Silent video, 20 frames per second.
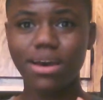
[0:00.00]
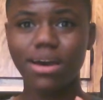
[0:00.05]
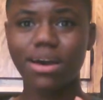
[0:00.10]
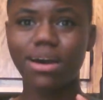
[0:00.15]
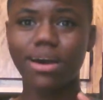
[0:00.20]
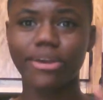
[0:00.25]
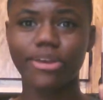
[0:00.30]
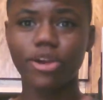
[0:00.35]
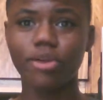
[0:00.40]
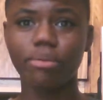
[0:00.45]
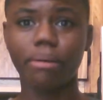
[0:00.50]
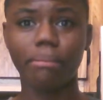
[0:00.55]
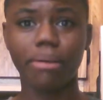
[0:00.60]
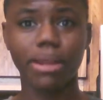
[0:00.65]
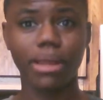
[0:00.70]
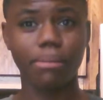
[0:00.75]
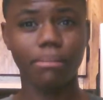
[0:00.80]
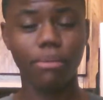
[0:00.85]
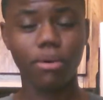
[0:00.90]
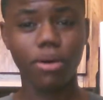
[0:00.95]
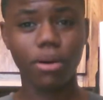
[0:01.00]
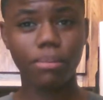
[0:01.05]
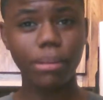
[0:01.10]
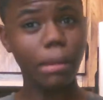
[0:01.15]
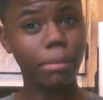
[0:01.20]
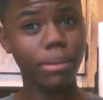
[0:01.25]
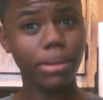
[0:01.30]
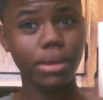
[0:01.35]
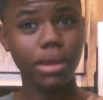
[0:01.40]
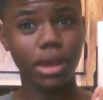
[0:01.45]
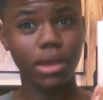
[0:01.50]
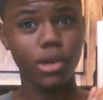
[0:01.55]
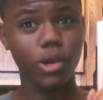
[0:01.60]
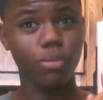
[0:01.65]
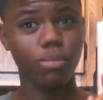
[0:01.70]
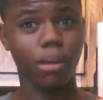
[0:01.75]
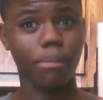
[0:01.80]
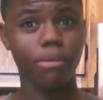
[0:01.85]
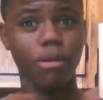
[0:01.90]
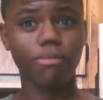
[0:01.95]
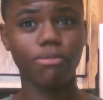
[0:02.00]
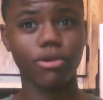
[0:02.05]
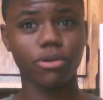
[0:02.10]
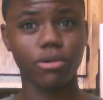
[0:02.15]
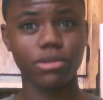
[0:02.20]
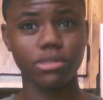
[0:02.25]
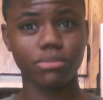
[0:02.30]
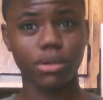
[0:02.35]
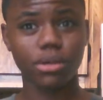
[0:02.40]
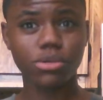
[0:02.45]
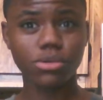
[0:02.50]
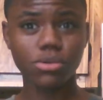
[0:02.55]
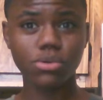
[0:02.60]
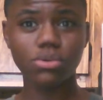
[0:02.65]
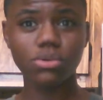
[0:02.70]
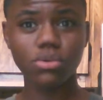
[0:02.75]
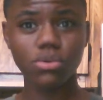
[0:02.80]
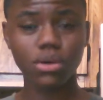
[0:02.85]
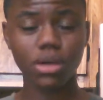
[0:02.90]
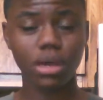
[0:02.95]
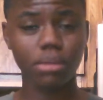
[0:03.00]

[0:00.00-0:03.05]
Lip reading: I go by my name more in public, I go by male pronouns in my school,